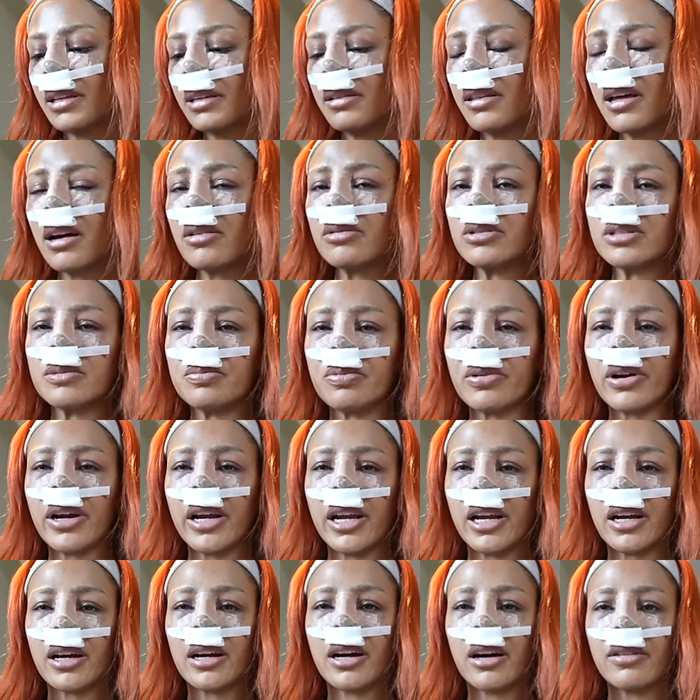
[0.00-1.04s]
That was pretty
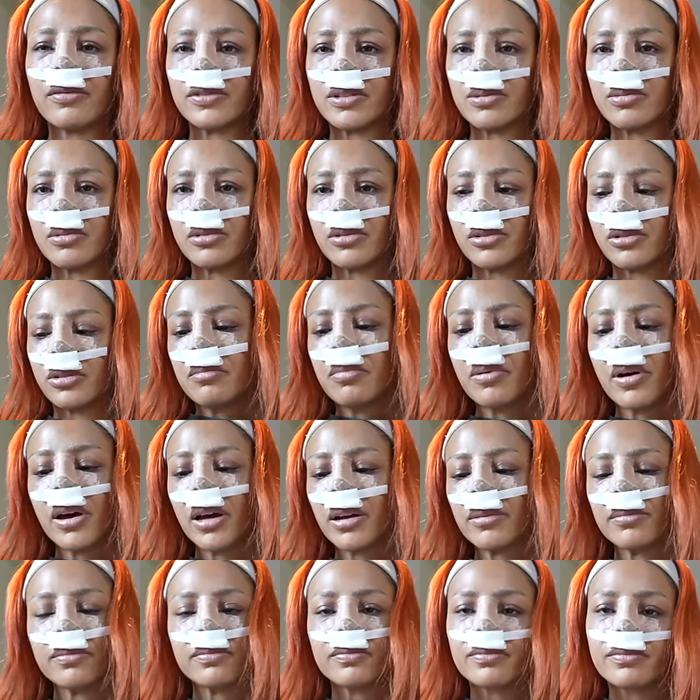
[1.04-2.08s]
uncomfortable,
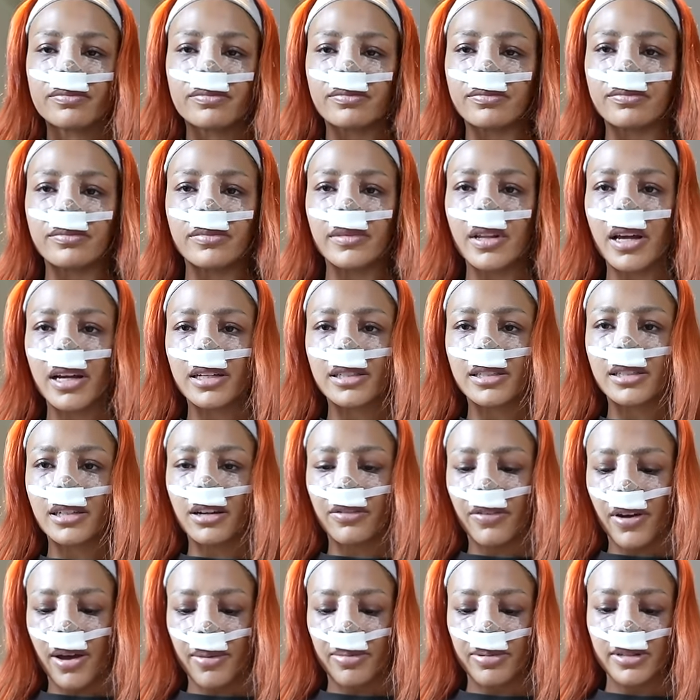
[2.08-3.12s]
but that stuff
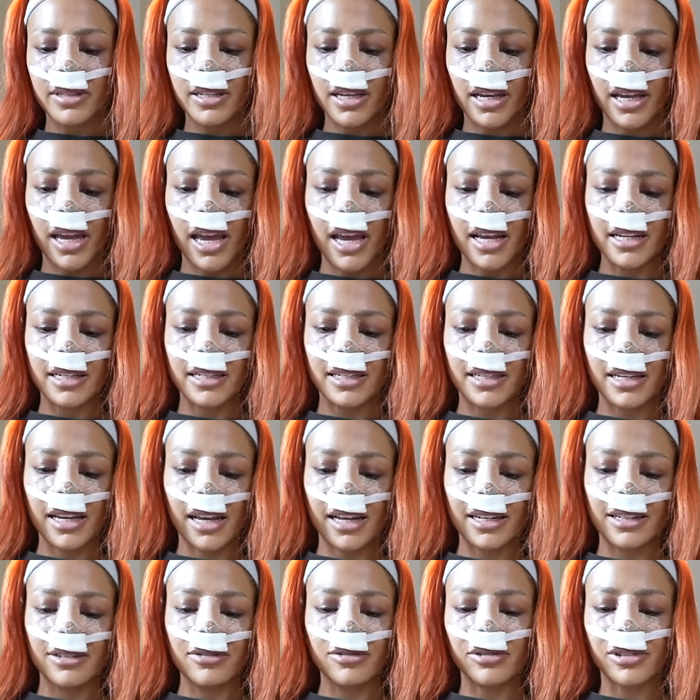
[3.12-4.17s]
happens, I guess.
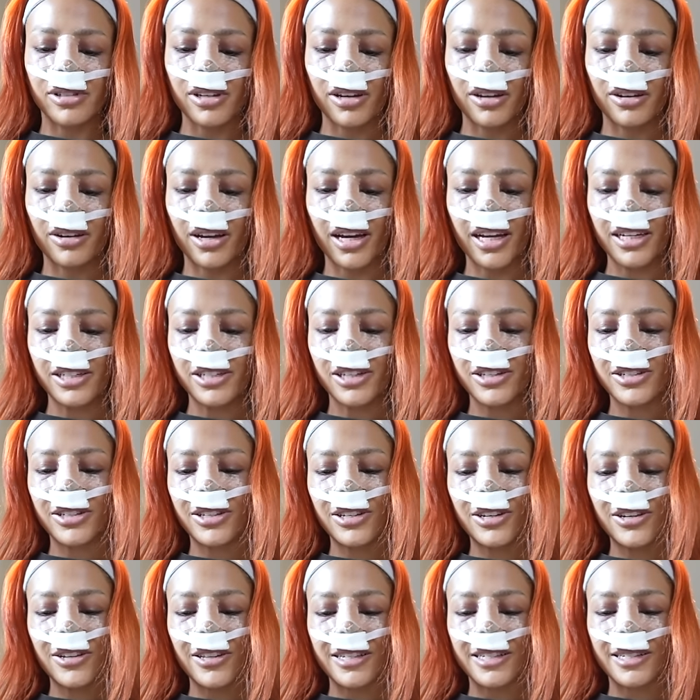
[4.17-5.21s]
And also, I chose to
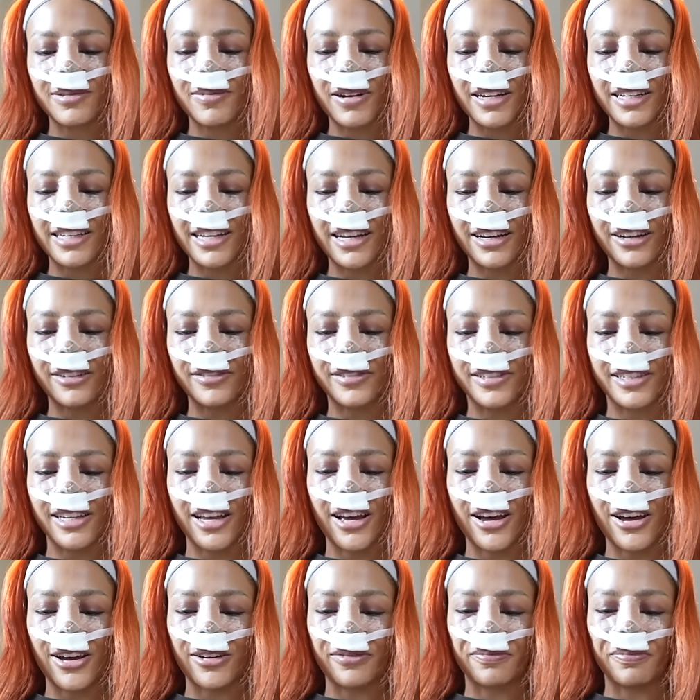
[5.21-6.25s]
do this to myself,
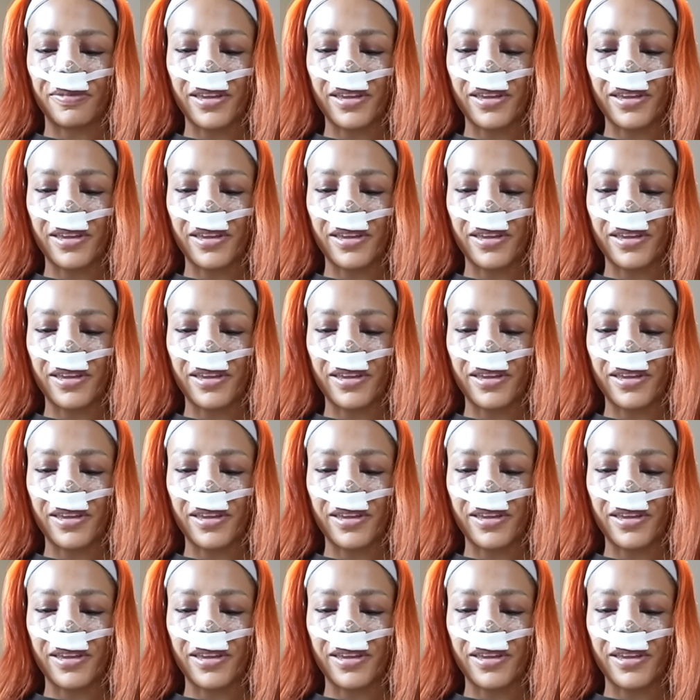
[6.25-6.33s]
so